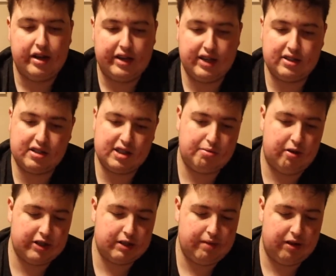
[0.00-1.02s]
Yes, it's the
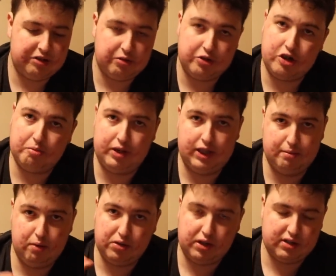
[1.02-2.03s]
smallest amount, so it should be the
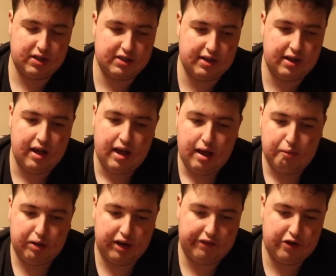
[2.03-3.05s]
most consistent.
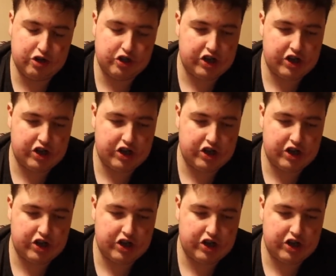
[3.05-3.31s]
But if you're